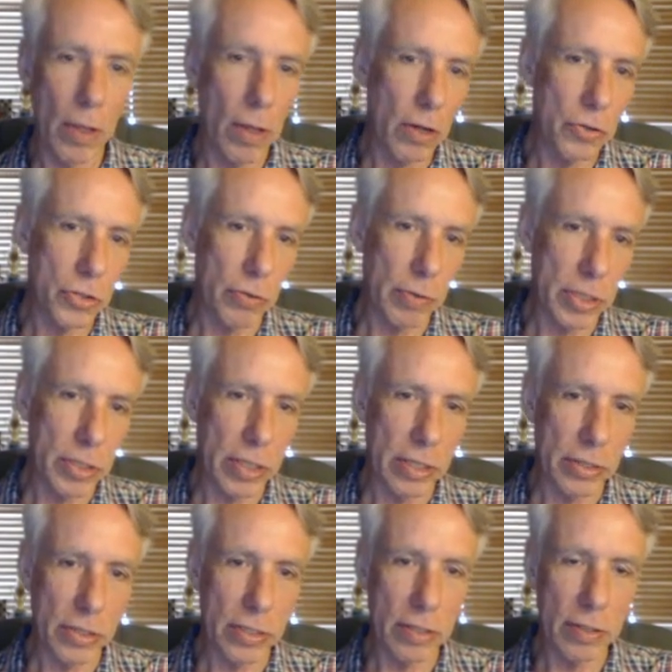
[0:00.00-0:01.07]
Also is,
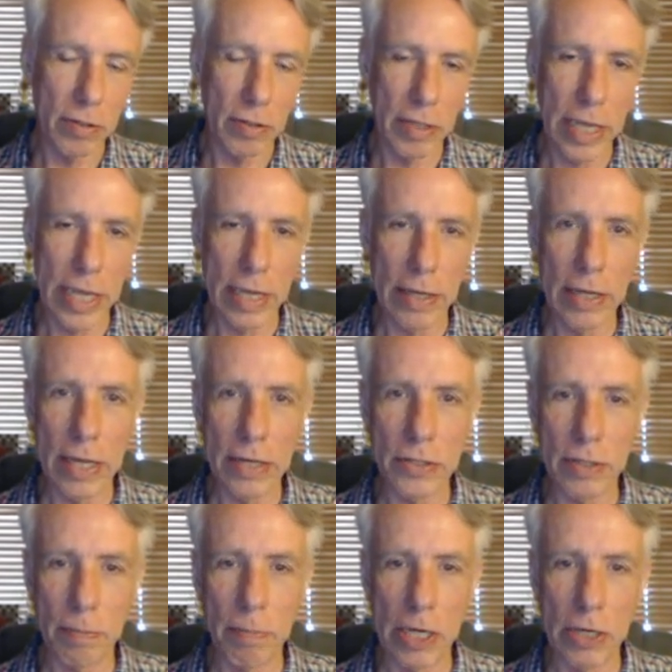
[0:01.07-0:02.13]
is king. He
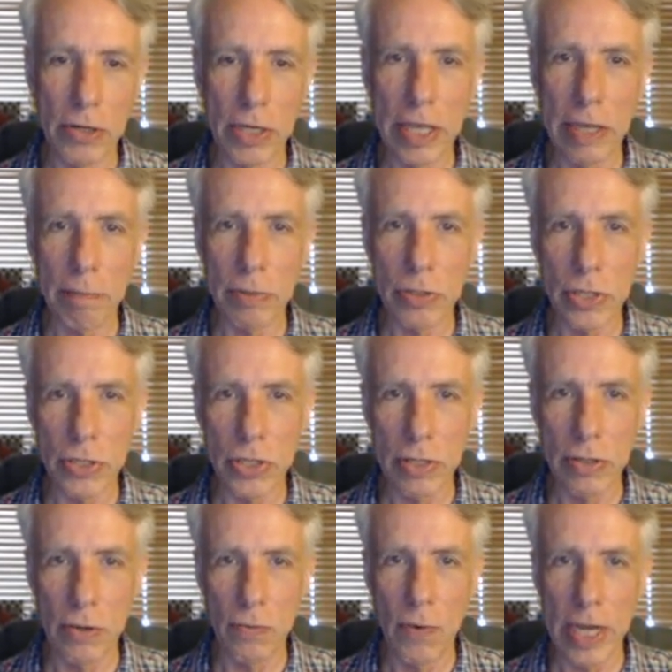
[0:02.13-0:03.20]
has a better king position
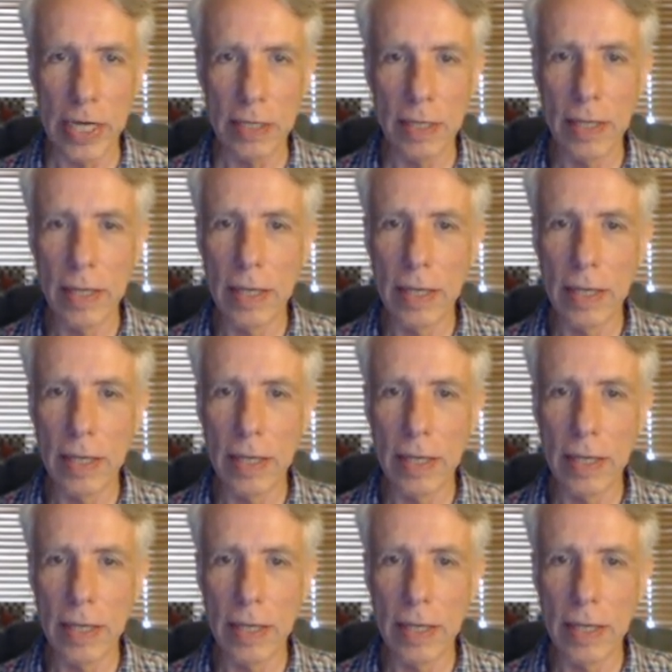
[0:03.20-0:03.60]
than white.